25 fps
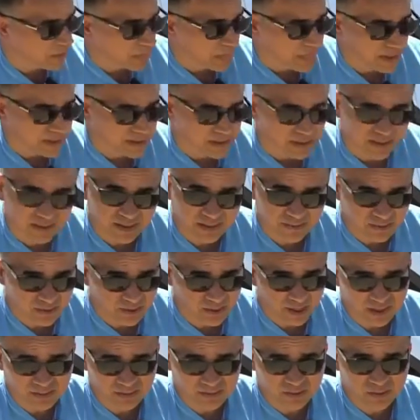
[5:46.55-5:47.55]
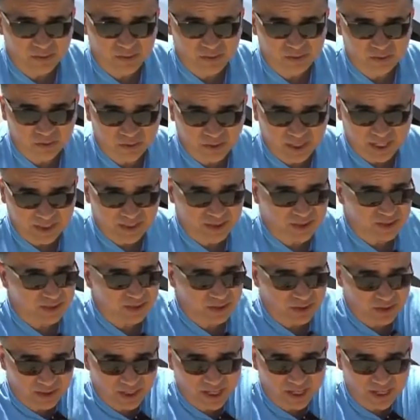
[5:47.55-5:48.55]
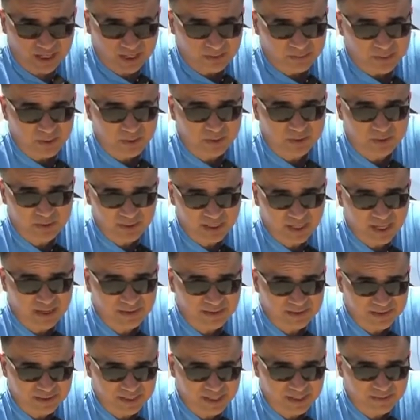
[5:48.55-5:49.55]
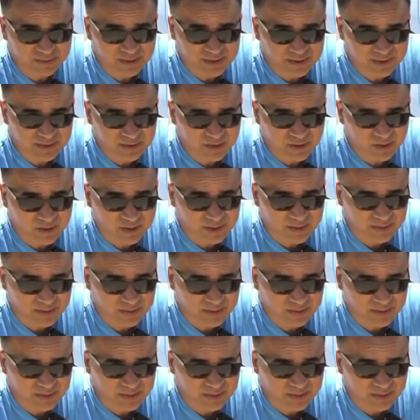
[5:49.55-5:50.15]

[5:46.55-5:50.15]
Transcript: you have no traction, you're not gonna be able to get out of sand with this car.